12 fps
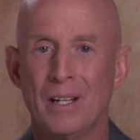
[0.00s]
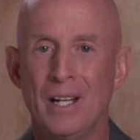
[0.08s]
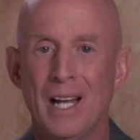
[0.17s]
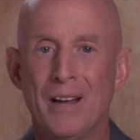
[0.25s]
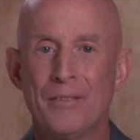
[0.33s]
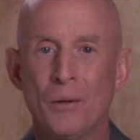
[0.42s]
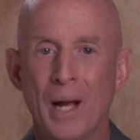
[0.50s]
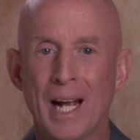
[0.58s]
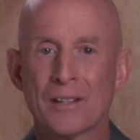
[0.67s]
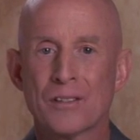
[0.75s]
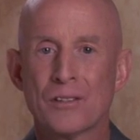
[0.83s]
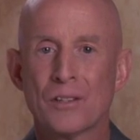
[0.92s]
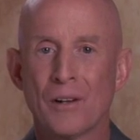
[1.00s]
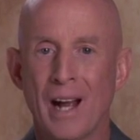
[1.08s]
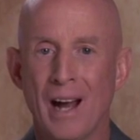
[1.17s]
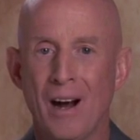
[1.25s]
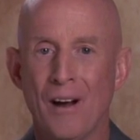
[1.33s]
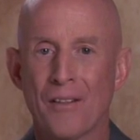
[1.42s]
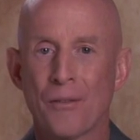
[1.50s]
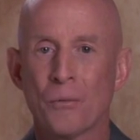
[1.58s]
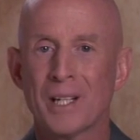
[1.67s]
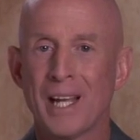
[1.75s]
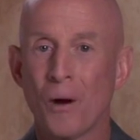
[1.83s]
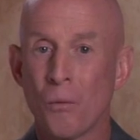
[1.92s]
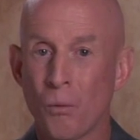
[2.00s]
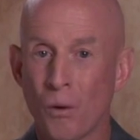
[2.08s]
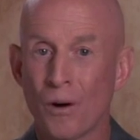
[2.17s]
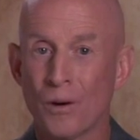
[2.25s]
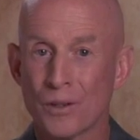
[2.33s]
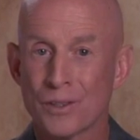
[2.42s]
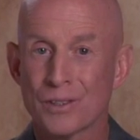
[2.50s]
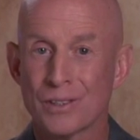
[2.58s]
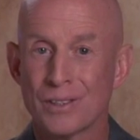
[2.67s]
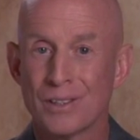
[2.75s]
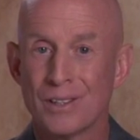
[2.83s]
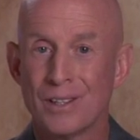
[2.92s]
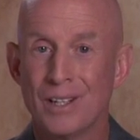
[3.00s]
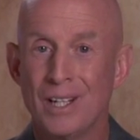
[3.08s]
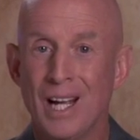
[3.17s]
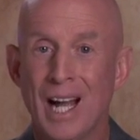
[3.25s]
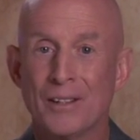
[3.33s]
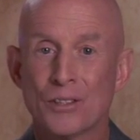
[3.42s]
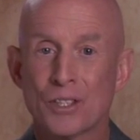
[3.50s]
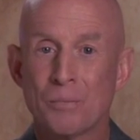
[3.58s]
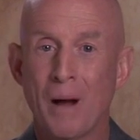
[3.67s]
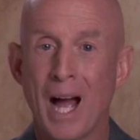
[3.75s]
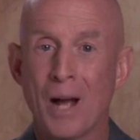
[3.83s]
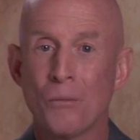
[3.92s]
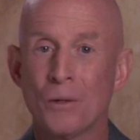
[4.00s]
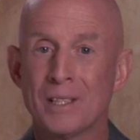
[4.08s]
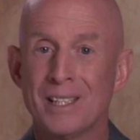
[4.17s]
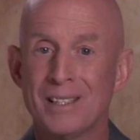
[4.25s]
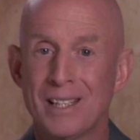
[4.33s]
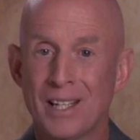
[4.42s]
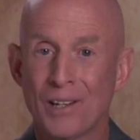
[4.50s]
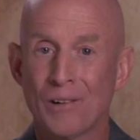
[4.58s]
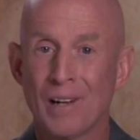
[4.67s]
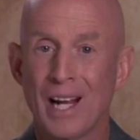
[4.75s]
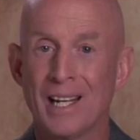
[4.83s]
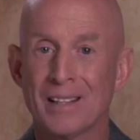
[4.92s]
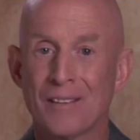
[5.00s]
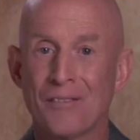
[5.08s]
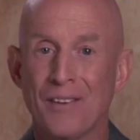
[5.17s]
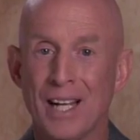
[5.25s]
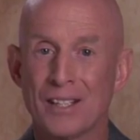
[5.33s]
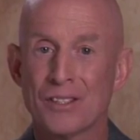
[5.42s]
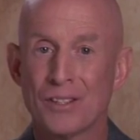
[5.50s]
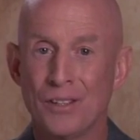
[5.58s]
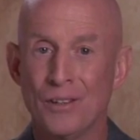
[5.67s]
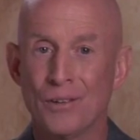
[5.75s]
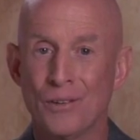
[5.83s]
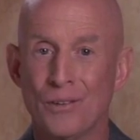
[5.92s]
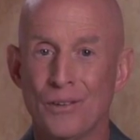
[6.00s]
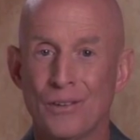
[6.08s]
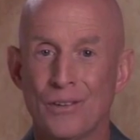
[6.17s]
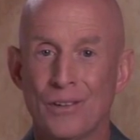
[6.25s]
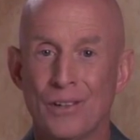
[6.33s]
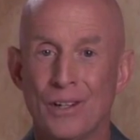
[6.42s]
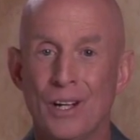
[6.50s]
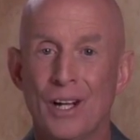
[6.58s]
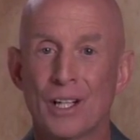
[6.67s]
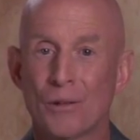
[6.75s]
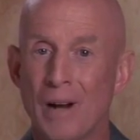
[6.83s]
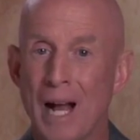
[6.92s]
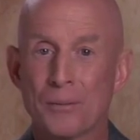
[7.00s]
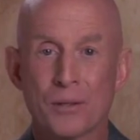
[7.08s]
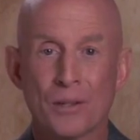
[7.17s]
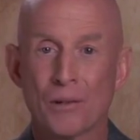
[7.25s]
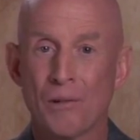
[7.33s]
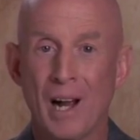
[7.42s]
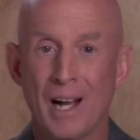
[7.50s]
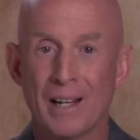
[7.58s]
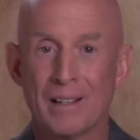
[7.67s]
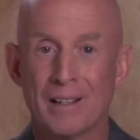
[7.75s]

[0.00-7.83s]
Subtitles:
If you answered your health would get worse and your spine would deteriorate into phase 2, you're absolutely right.